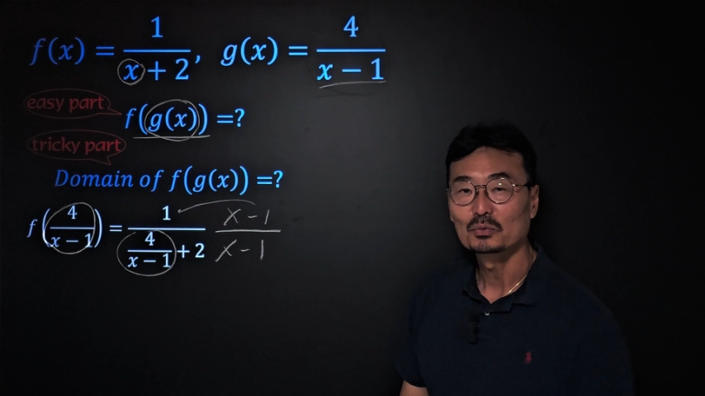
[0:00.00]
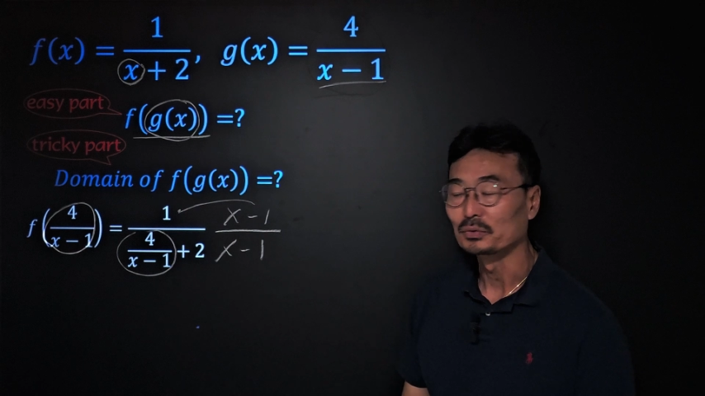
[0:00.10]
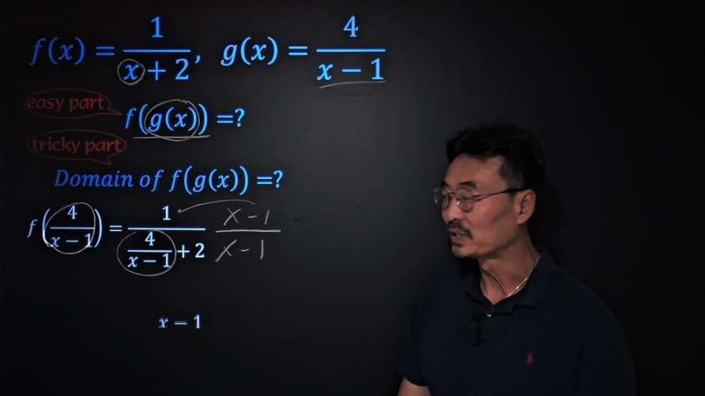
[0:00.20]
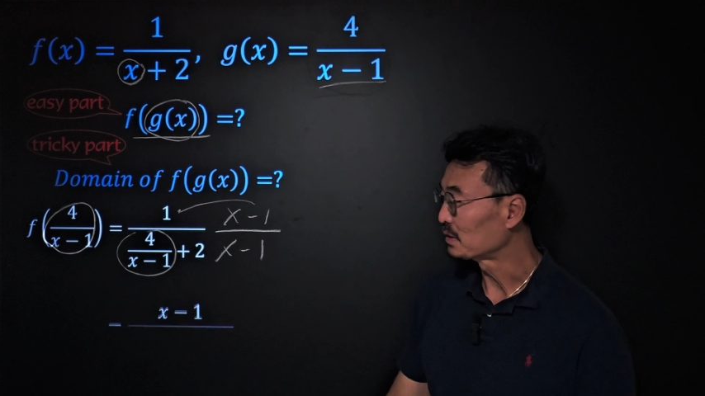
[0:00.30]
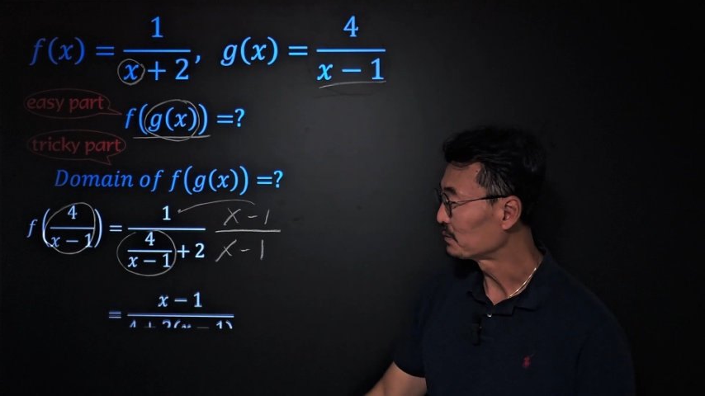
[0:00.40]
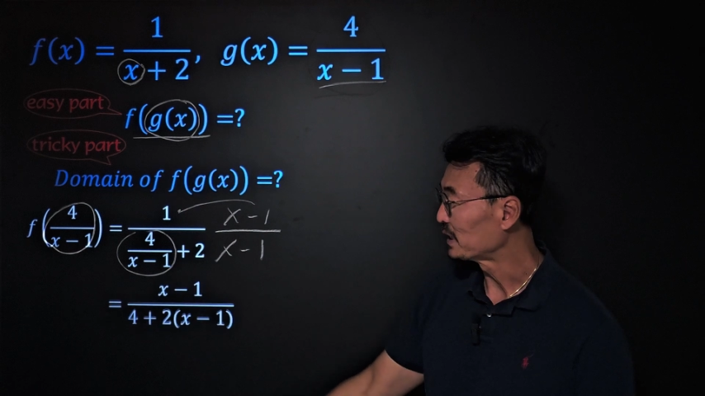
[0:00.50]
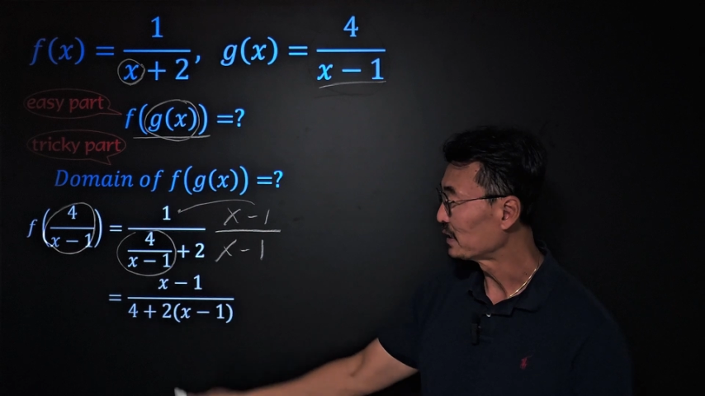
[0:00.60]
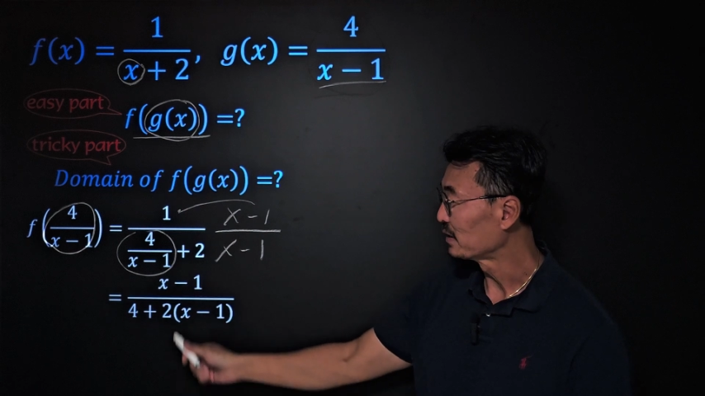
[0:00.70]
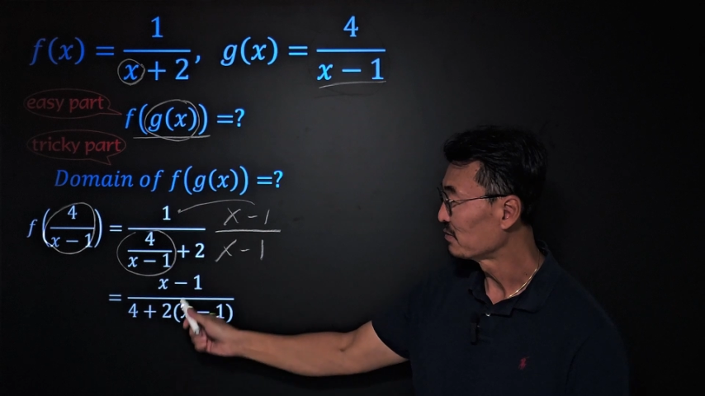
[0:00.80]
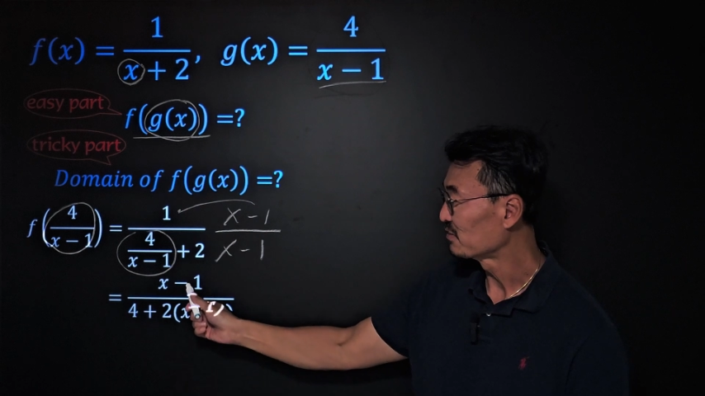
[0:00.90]
we end up
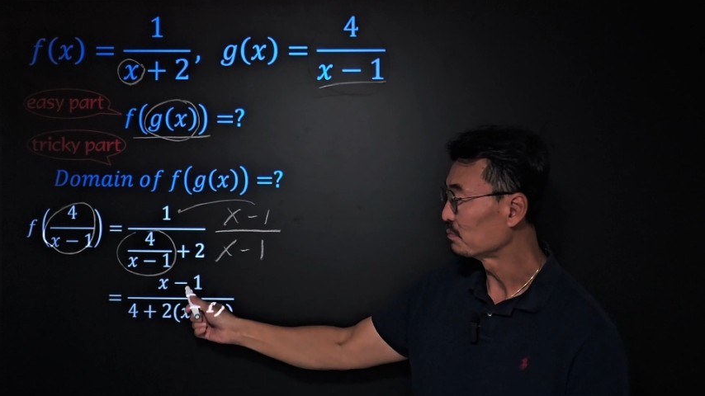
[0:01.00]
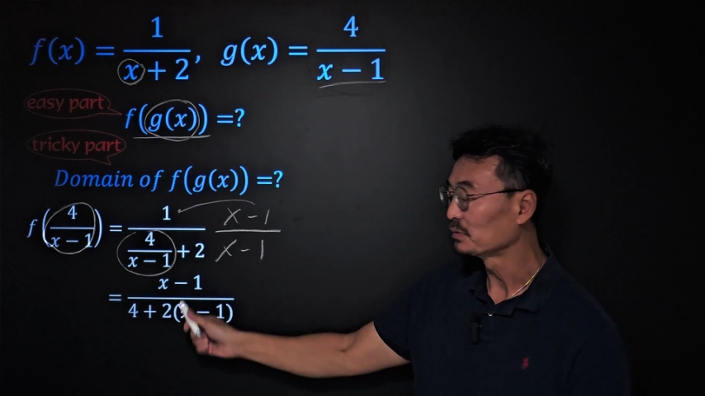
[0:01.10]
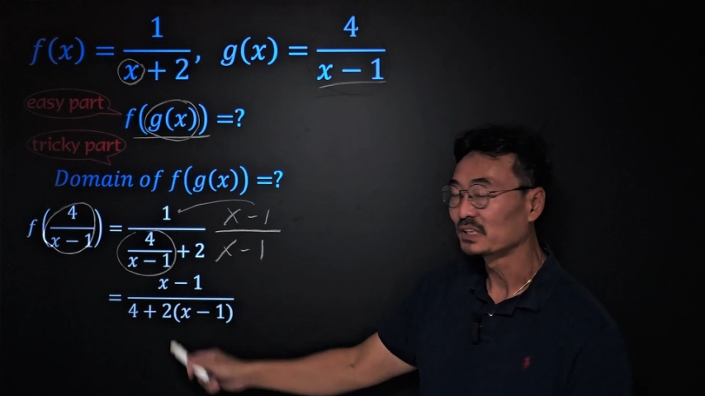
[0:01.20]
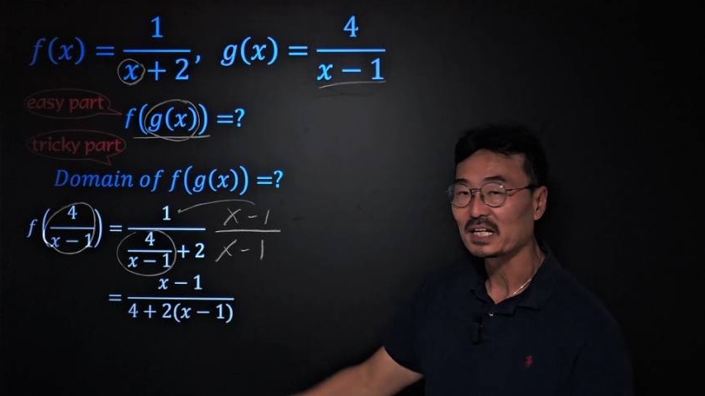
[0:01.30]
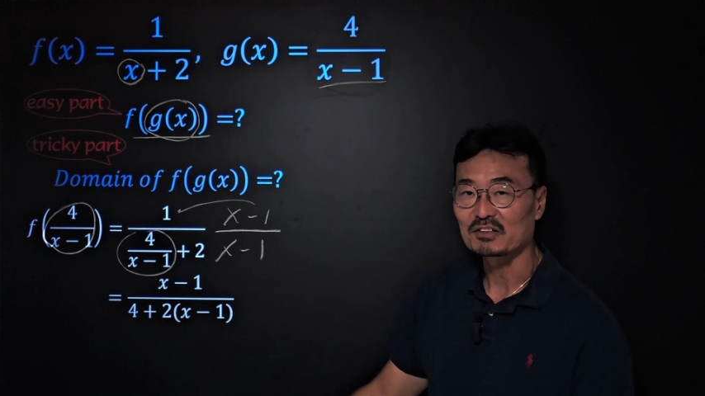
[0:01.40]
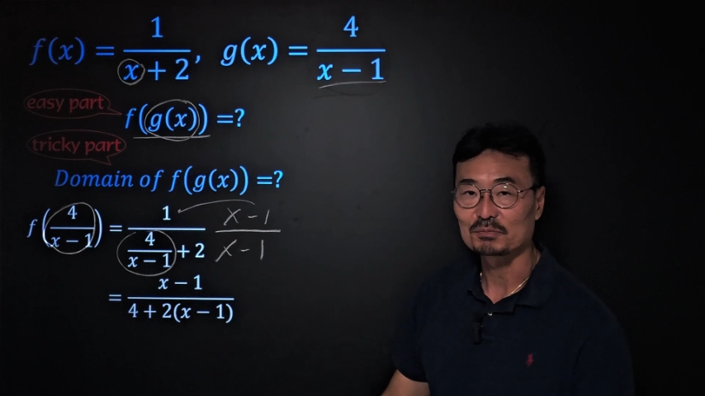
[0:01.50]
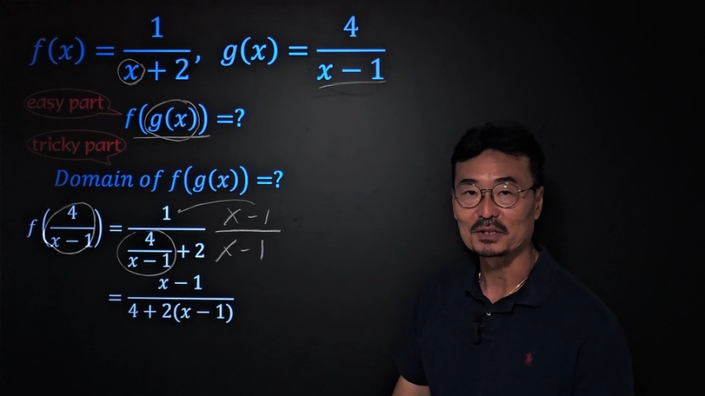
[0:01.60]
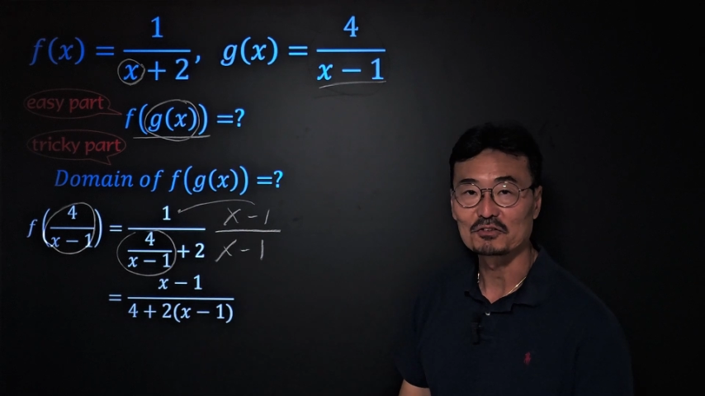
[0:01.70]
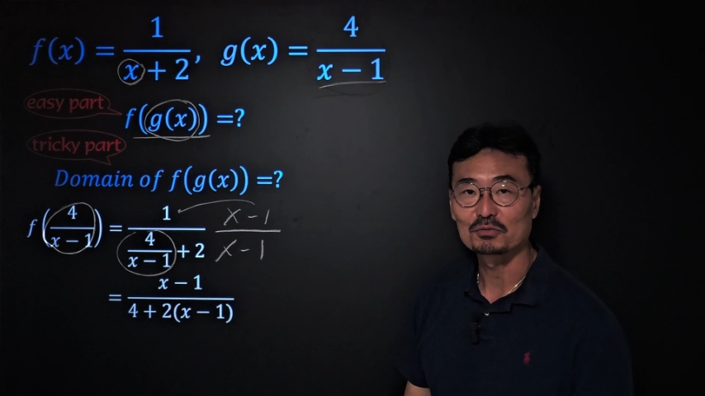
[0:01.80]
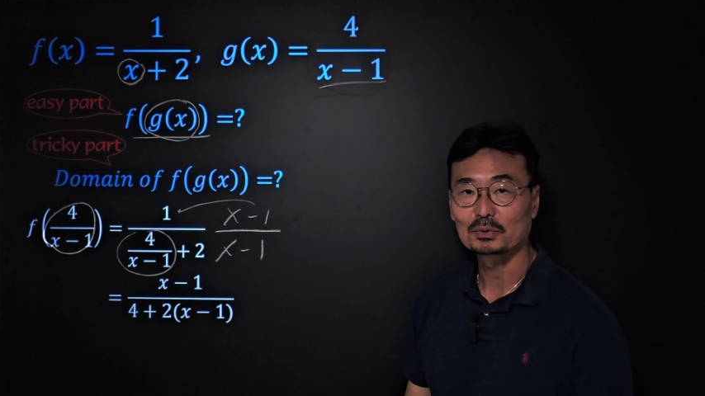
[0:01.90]
getting simply x
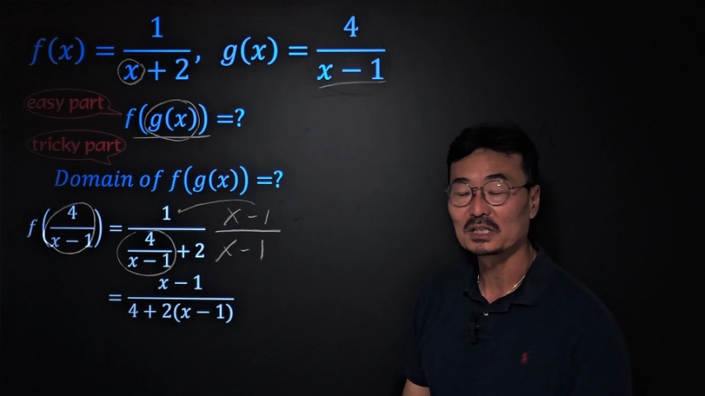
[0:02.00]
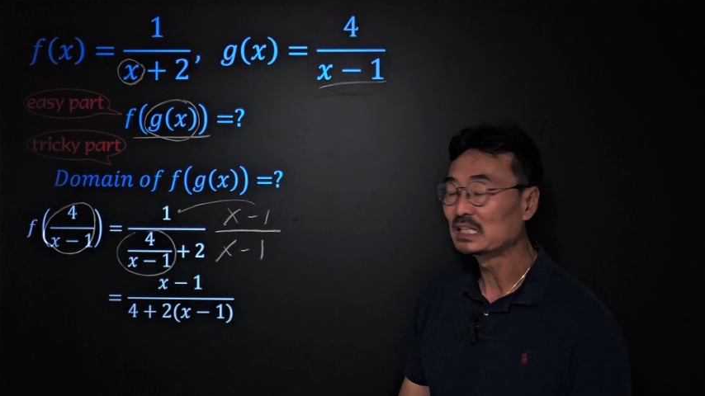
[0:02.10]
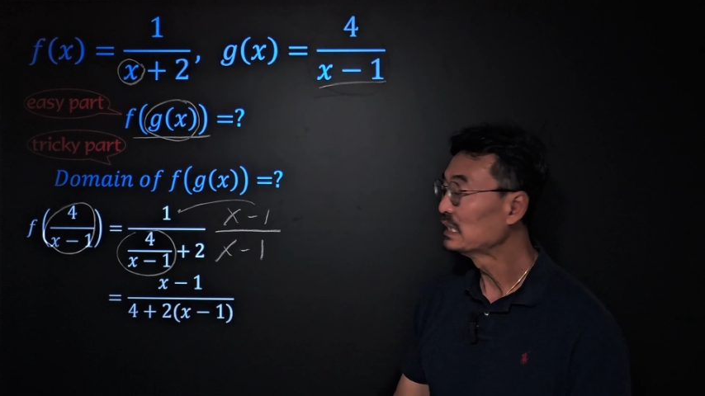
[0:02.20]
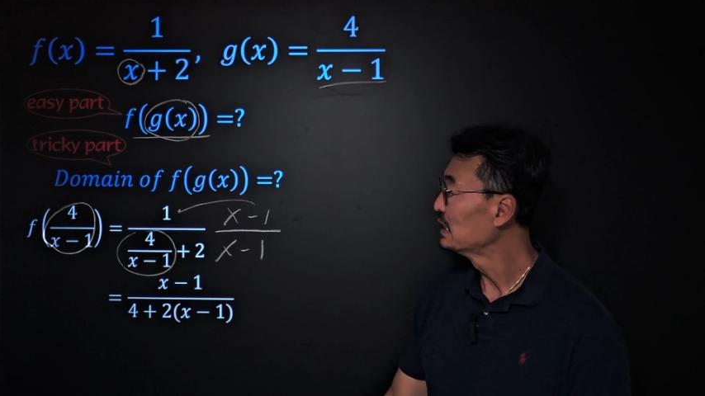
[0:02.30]
minus 1.